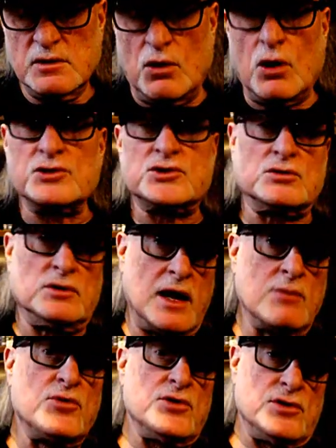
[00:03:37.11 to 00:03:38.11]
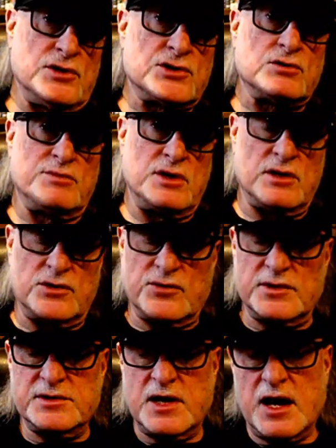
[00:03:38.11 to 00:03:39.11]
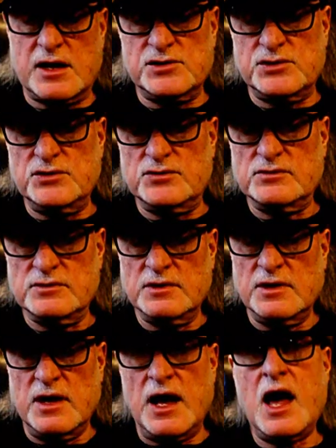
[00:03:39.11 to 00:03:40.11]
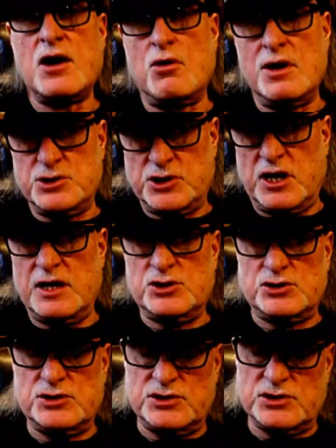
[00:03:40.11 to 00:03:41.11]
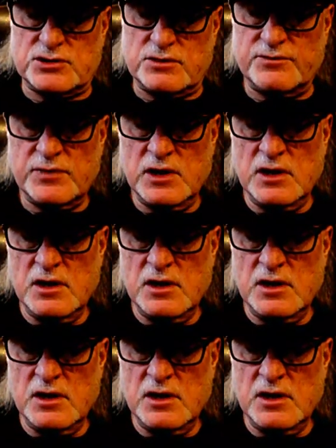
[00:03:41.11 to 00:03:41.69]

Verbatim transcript: Also, labor unions will be under attack too, and our education system,